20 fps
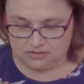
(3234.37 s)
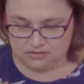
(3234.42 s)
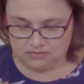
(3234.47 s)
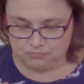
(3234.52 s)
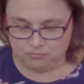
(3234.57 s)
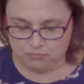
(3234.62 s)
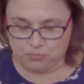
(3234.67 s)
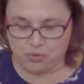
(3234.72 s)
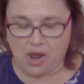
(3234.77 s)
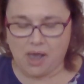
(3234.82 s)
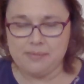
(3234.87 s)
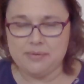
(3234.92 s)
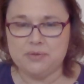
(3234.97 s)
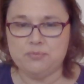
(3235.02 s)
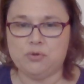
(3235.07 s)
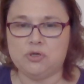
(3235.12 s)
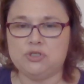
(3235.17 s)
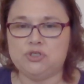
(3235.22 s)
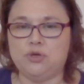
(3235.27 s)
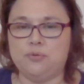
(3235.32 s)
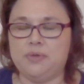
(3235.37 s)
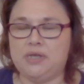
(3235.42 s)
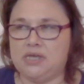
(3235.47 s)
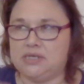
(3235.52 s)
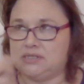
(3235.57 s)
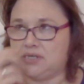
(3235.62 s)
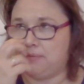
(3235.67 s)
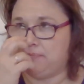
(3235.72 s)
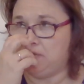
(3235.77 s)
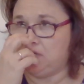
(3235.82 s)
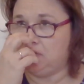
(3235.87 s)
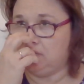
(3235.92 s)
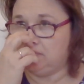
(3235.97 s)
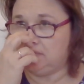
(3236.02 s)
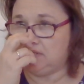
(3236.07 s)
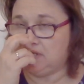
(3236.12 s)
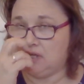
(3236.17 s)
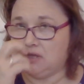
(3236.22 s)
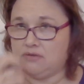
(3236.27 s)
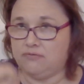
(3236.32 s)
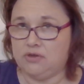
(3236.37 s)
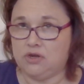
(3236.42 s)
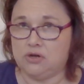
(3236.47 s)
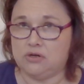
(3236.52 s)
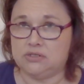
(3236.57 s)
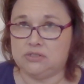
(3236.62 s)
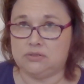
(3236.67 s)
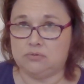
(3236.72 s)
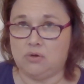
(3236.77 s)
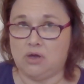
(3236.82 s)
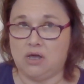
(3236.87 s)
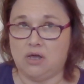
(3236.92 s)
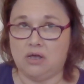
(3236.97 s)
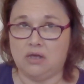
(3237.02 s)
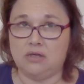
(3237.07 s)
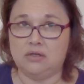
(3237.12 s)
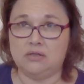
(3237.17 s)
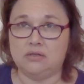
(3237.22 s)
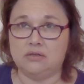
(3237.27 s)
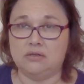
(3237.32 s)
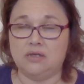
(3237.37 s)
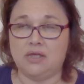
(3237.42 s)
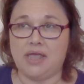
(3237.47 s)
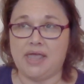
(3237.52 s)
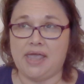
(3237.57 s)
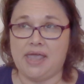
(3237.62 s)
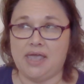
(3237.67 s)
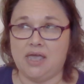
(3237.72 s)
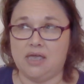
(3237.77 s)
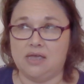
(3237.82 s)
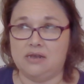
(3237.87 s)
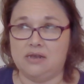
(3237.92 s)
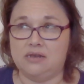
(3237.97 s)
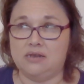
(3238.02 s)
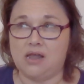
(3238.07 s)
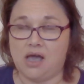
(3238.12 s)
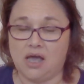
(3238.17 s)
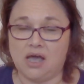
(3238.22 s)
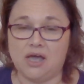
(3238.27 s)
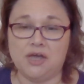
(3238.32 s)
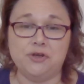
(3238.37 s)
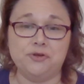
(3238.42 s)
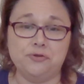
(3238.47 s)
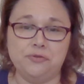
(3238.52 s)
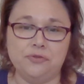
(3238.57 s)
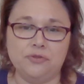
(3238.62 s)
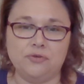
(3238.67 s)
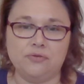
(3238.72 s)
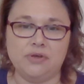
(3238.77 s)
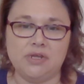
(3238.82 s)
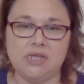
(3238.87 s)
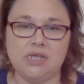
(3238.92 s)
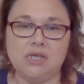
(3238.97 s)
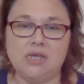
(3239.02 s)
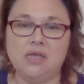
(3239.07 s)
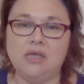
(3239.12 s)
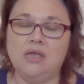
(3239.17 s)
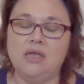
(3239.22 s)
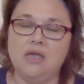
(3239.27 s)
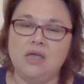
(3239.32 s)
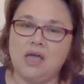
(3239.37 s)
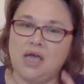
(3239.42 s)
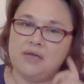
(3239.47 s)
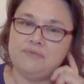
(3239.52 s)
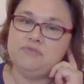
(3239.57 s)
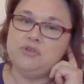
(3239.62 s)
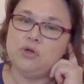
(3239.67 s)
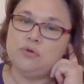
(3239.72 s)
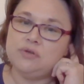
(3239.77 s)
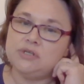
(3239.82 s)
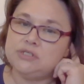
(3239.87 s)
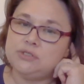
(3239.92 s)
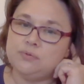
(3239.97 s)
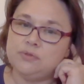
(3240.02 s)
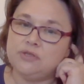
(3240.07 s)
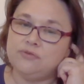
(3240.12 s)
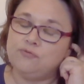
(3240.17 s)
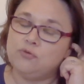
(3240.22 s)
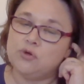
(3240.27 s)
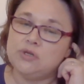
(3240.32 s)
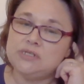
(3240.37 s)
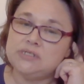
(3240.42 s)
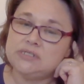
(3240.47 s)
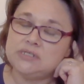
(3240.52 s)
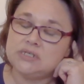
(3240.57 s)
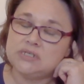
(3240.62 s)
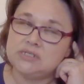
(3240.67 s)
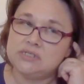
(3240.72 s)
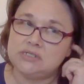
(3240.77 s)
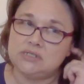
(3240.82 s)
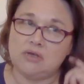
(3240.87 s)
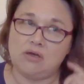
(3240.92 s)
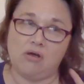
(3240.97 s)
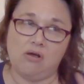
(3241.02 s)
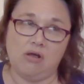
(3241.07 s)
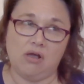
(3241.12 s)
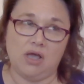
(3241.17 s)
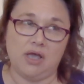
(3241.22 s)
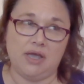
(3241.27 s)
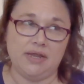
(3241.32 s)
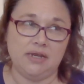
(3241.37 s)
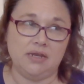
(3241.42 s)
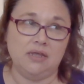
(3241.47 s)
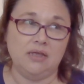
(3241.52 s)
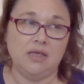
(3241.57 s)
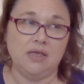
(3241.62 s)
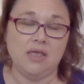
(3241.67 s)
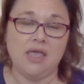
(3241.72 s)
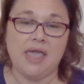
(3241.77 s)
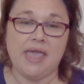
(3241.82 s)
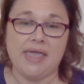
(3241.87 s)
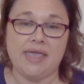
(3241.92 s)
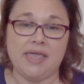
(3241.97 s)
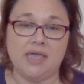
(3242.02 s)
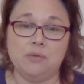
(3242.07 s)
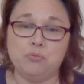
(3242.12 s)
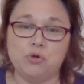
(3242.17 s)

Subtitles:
probably more so because I'm using a Veriswa and not 103. I've noticed with the 46 on and